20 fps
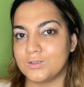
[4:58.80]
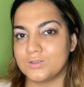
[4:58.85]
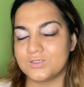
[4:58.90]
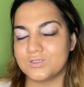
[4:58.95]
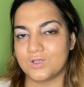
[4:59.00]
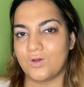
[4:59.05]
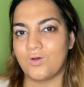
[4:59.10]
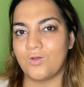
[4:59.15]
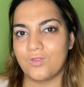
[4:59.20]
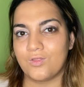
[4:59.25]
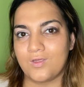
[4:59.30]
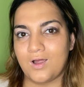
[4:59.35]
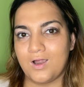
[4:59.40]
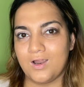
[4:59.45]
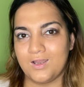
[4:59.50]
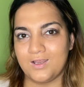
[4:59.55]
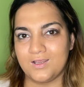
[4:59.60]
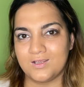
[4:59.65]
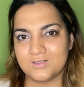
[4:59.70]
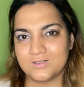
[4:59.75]
So that
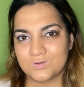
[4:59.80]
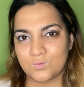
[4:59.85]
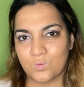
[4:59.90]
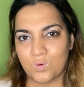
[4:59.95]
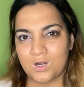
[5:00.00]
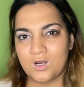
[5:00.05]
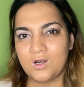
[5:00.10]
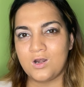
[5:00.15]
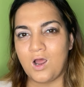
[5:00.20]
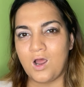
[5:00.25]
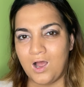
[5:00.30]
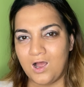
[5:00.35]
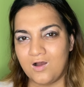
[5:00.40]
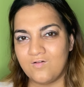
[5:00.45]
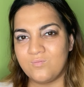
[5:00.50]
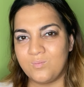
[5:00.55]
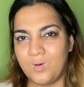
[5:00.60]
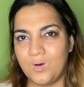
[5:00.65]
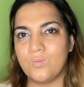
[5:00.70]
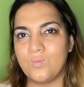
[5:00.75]
is one and a
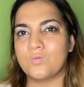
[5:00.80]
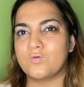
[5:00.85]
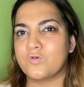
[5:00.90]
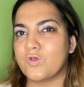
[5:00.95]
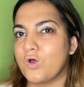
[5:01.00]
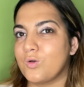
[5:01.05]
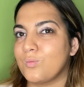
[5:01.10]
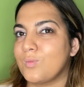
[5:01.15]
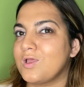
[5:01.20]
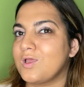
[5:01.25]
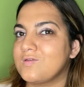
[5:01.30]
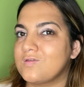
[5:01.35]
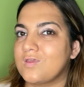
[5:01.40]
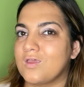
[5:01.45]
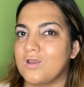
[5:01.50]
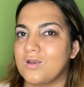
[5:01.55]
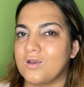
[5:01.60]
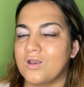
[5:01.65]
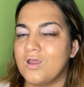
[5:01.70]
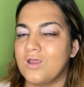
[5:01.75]
half pumps on my
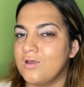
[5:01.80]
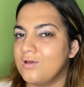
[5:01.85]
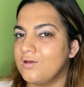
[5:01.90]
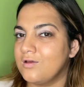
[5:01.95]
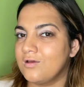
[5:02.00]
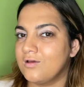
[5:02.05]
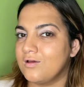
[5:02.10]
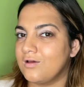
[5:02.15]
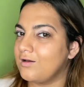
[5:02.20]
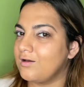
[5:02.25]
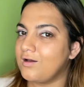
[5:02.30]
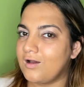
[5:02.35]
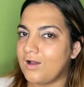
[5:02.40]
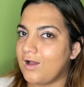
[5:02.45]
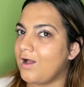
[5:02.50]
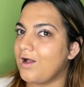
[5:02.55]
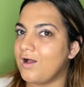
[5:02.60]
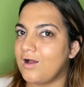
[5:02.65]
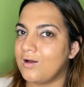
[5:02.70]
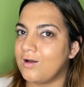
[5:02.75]
skin
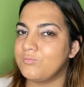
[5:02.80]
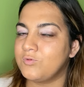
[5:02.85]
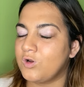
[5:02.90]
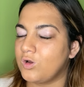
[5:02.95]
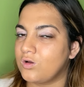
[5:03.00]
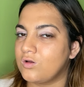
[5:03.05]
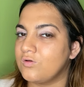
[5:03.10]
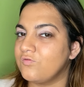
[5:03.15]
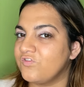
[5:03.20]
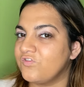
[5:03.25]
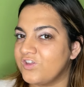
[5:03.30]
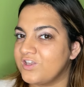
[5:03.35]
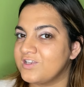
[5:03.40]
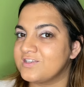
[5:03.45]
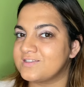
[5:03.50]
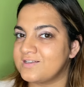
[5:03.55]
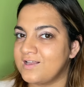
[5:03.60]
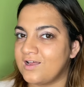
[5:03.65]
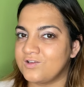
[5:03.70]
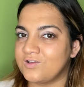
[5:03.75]
I'm not convinced
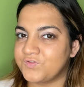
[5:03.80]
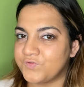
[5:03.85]
that is